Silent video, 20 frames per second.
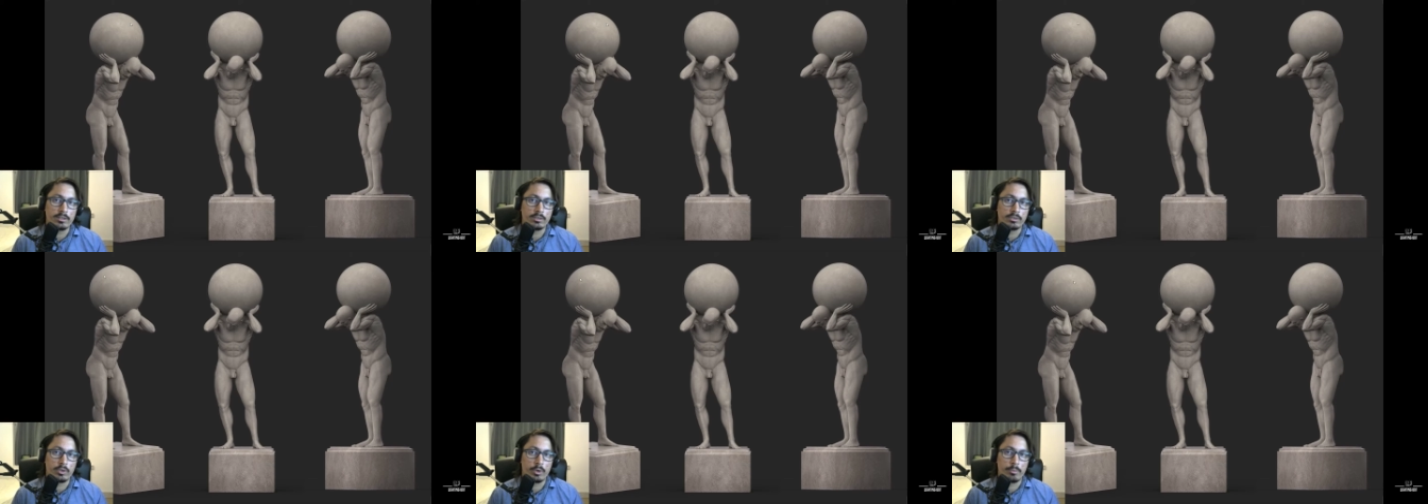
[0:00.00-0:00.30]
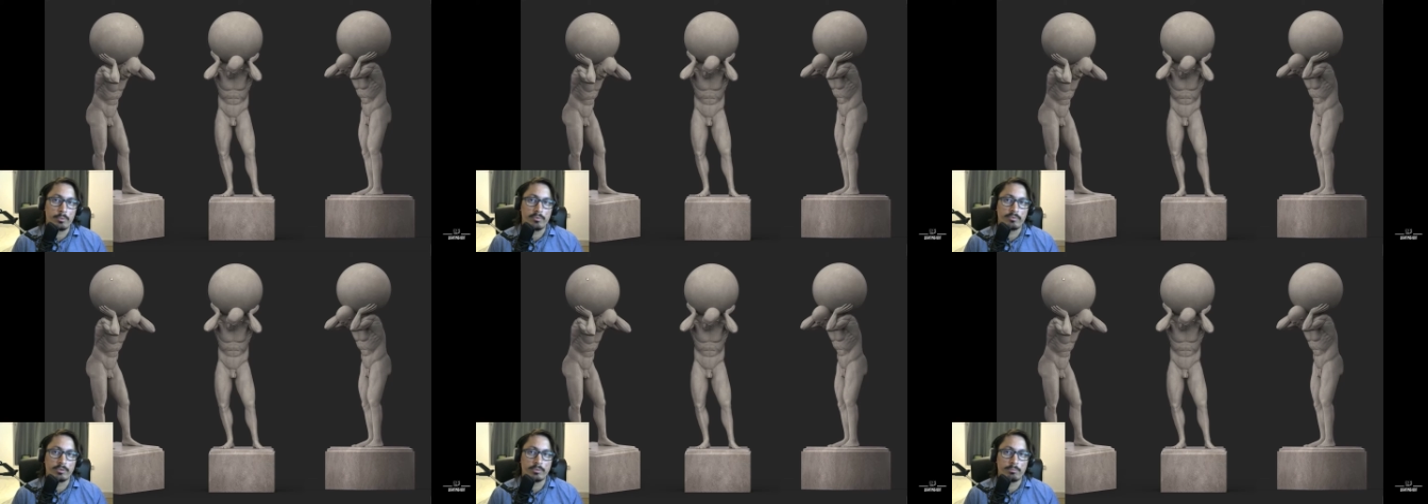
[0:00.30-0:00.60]
on
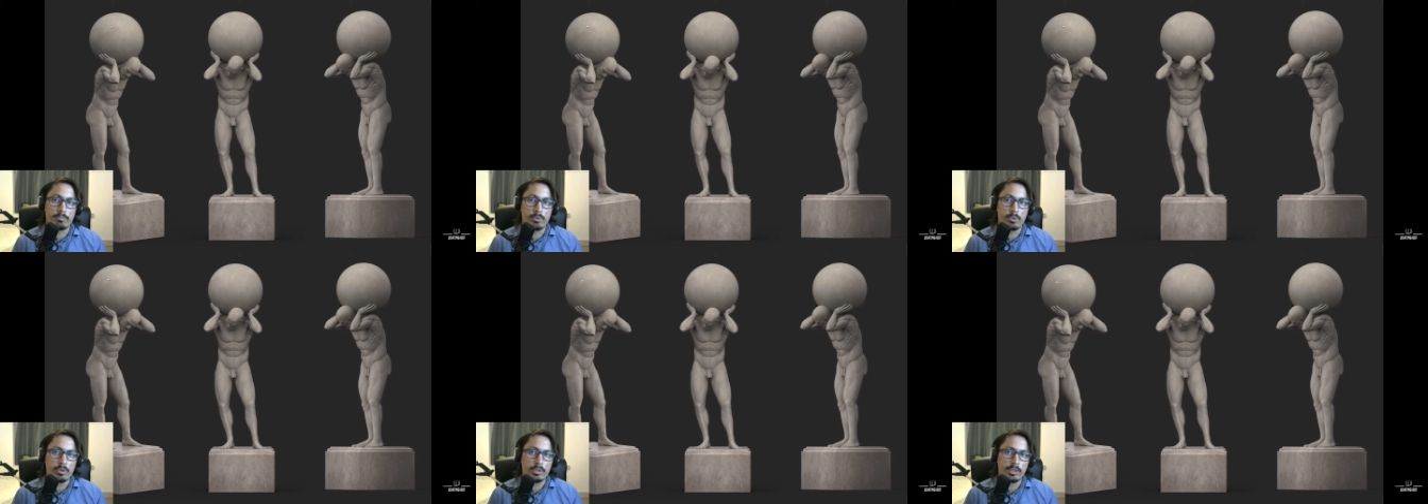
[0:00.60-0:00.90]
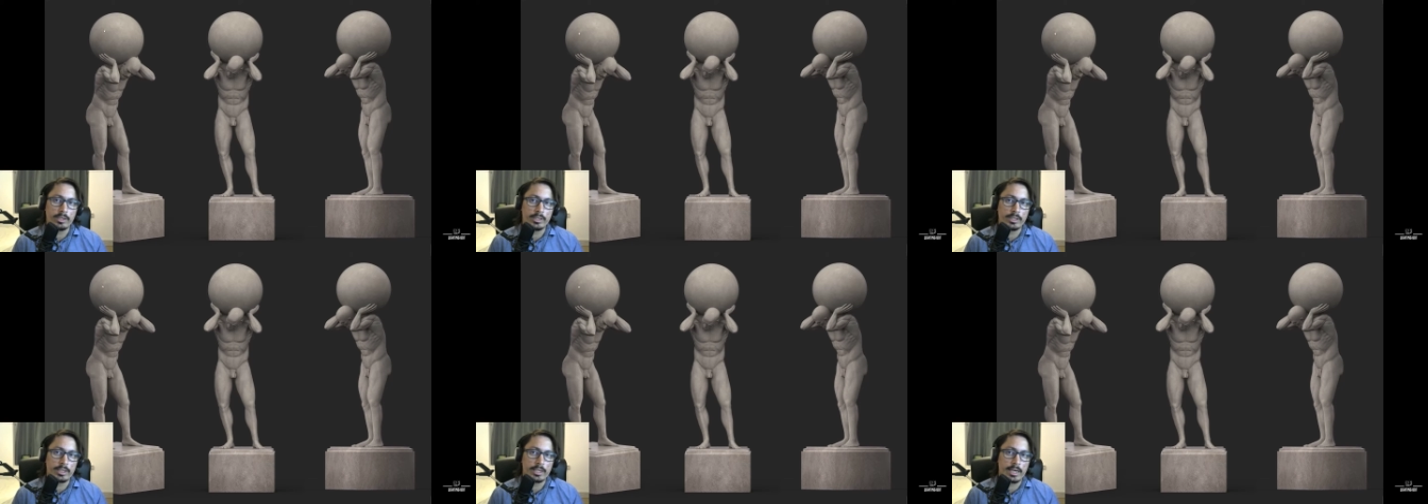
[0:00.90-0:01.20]
top of the
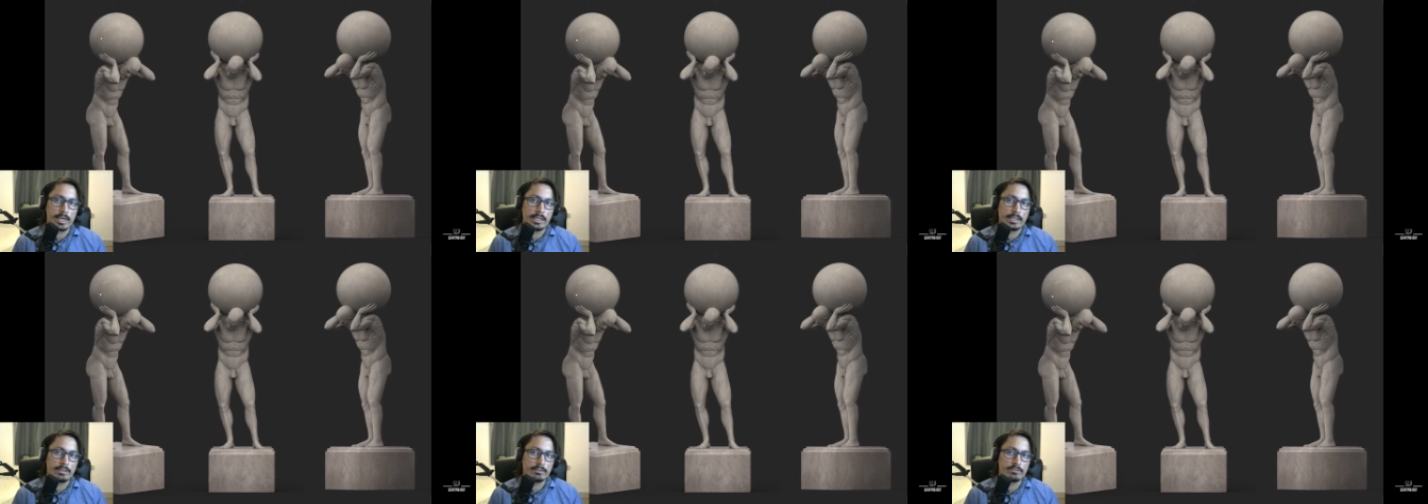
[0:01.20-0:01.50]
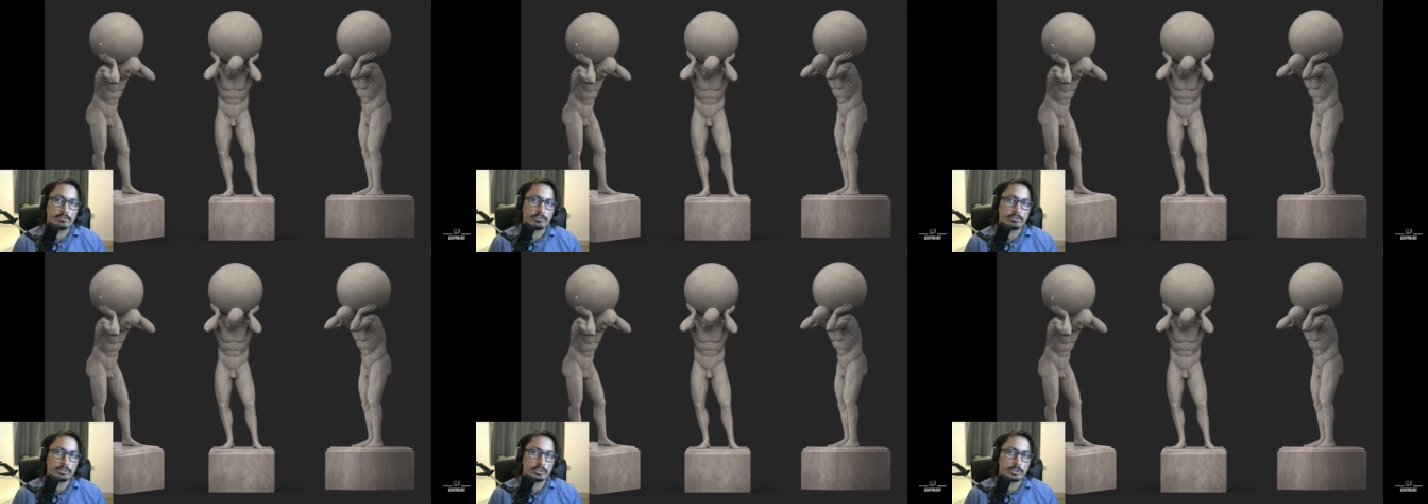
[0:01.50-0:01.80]
ball, and it kind
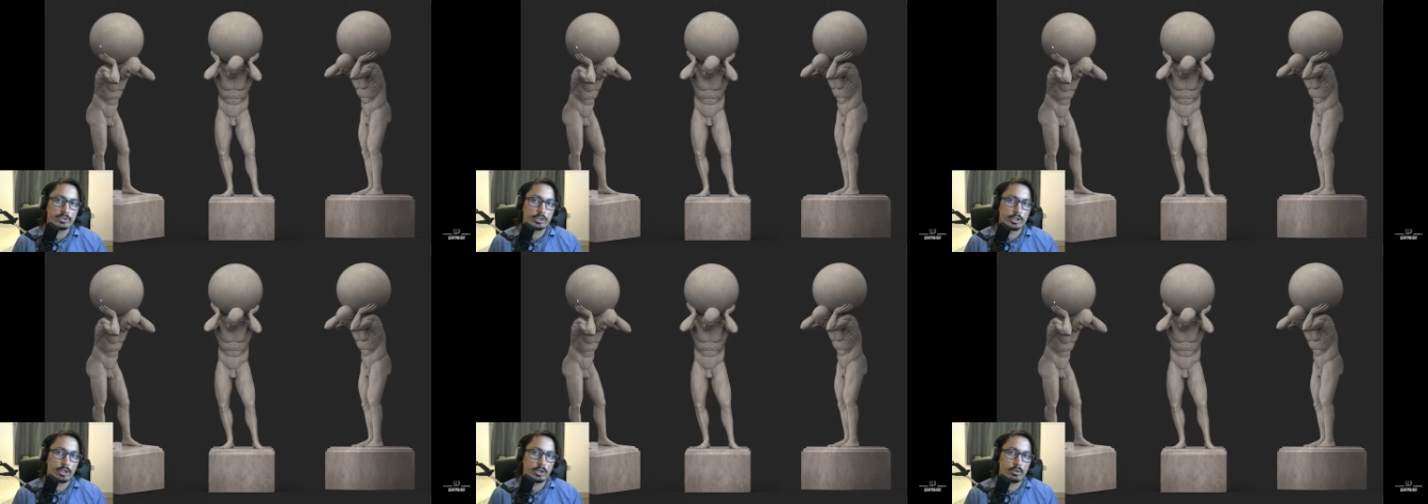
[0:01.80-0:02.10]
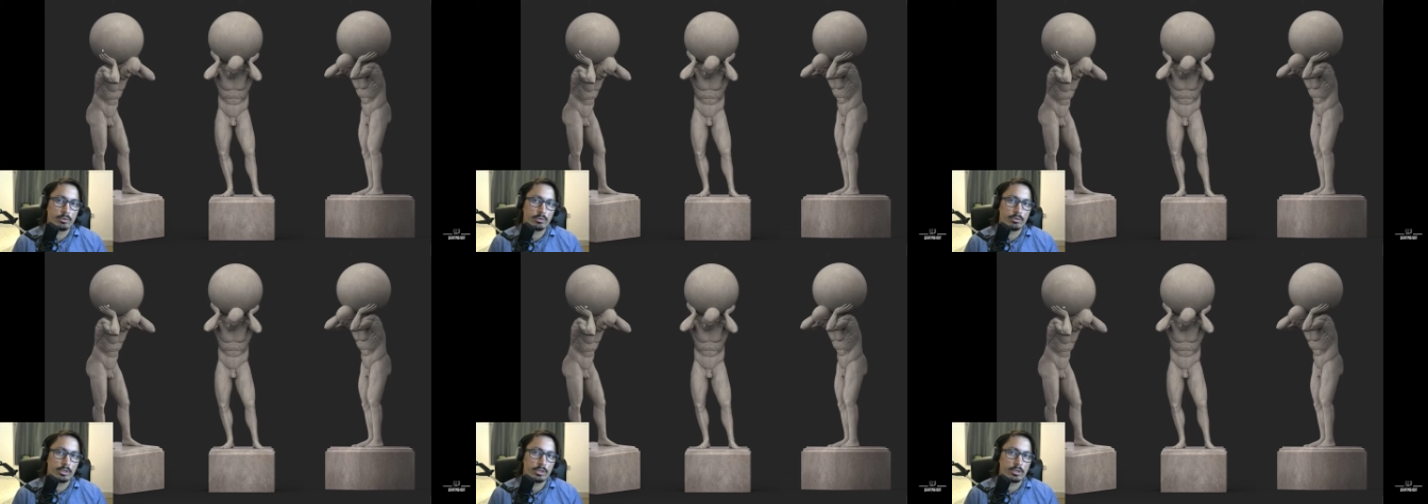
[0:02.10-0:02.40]
of
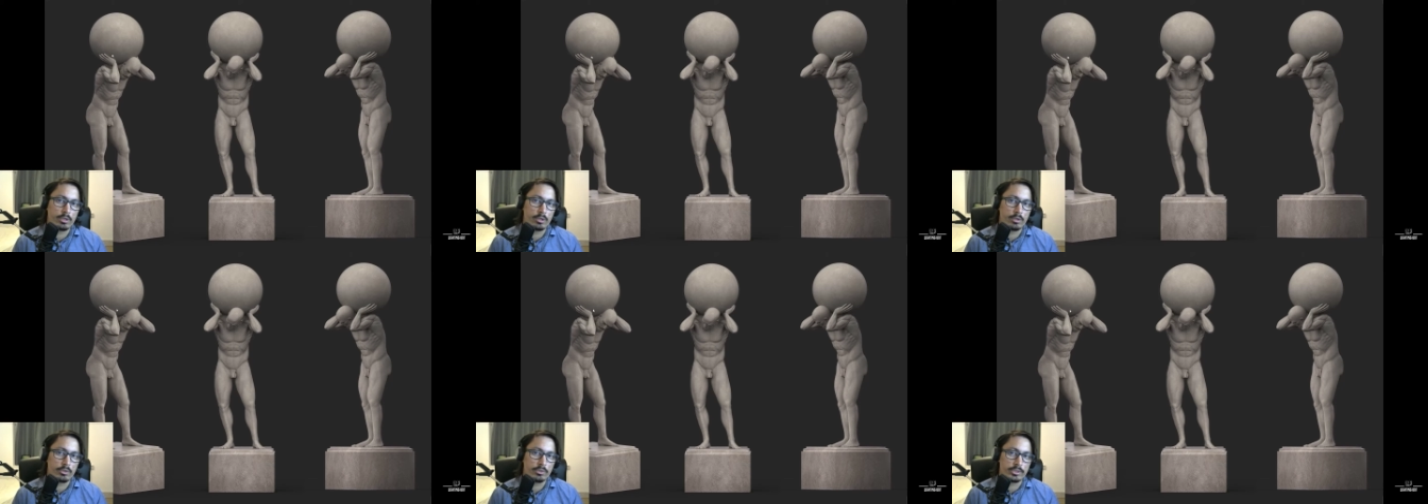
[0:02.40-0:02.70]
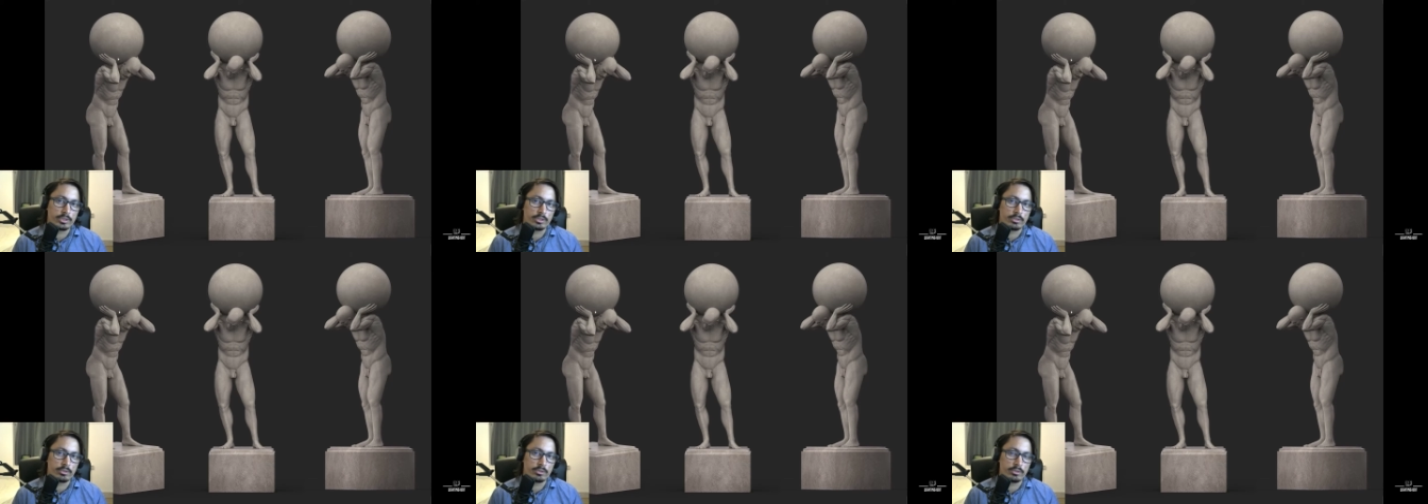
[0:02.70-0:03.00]
slowly
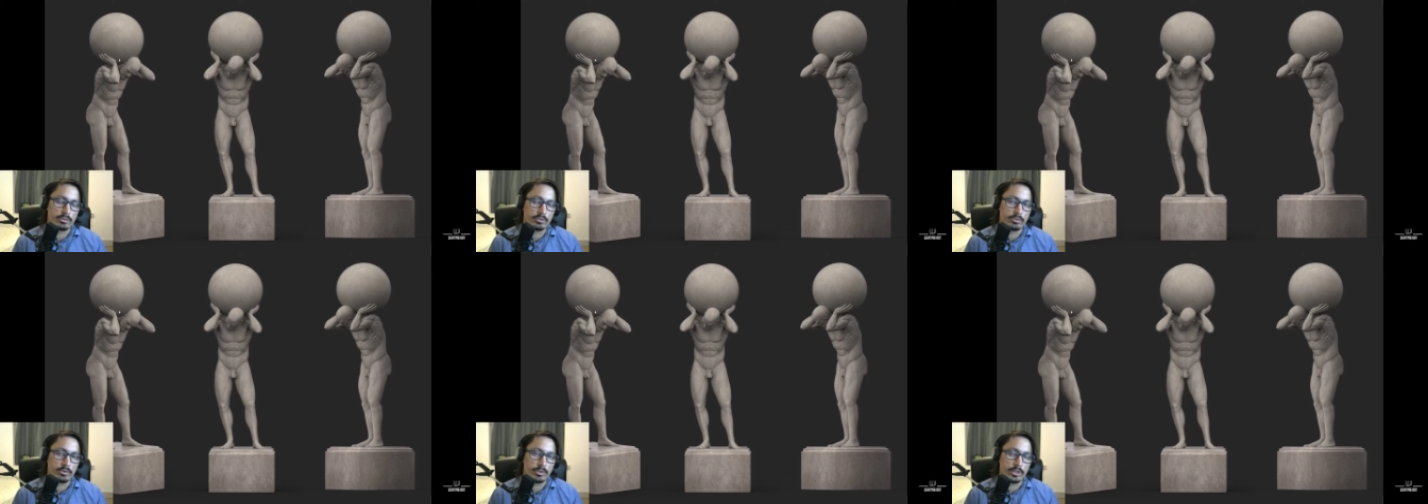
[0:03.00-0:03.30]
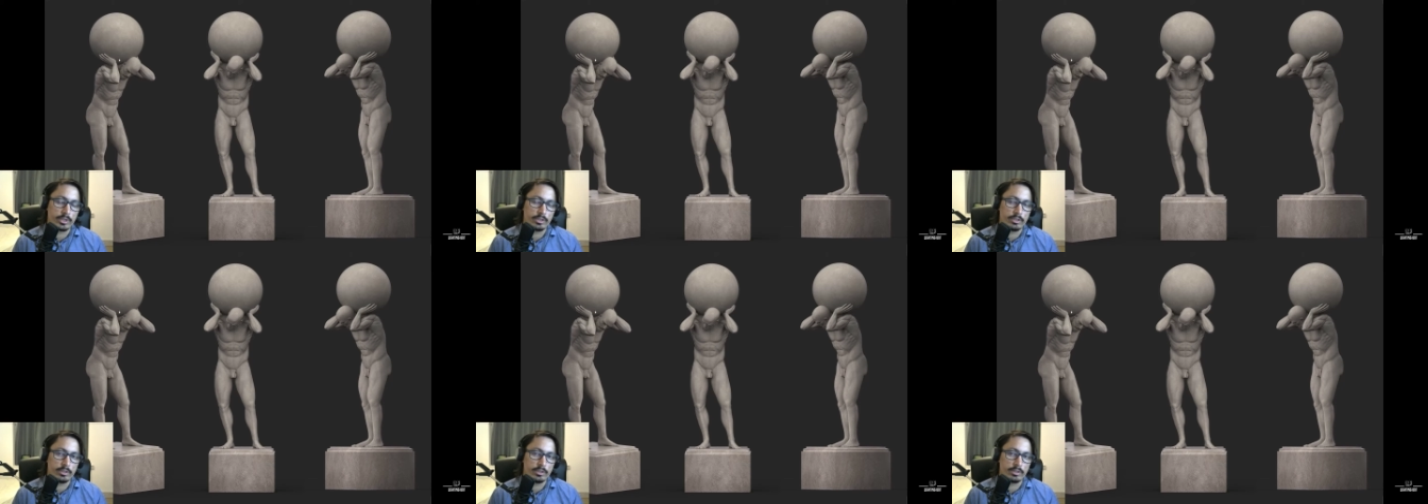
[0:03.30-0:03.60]
goes into
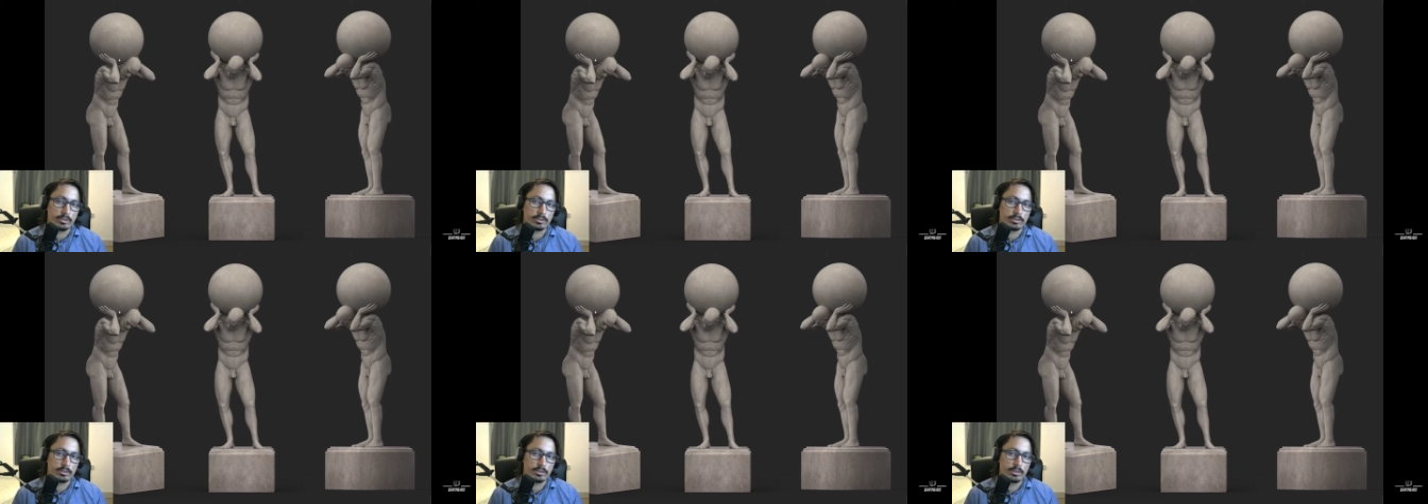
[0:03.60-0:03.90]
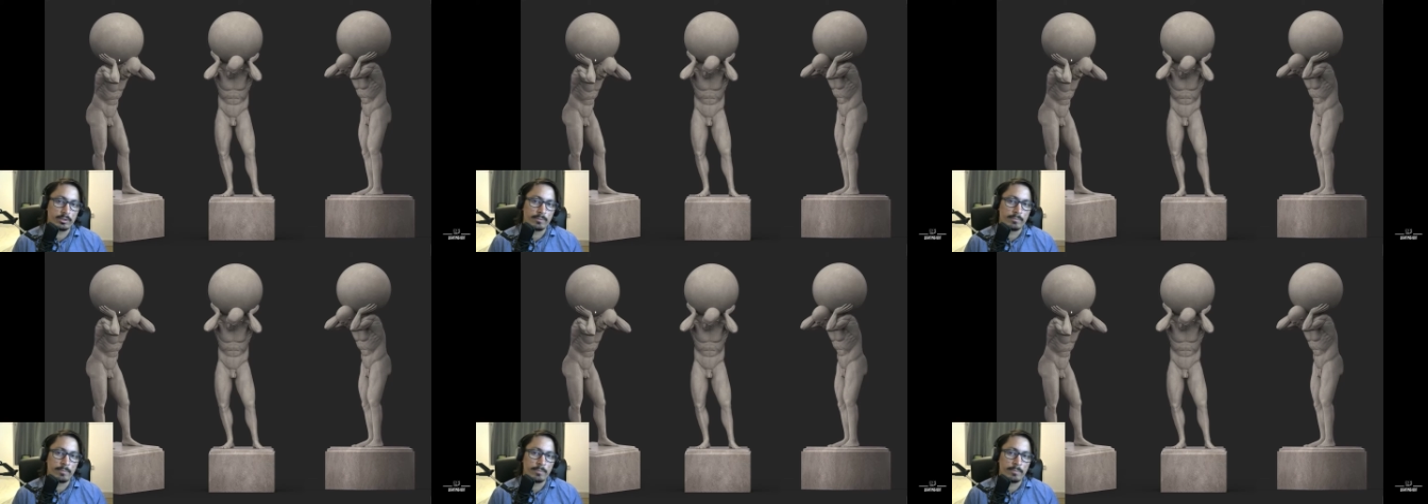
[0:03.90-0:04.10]
gradient,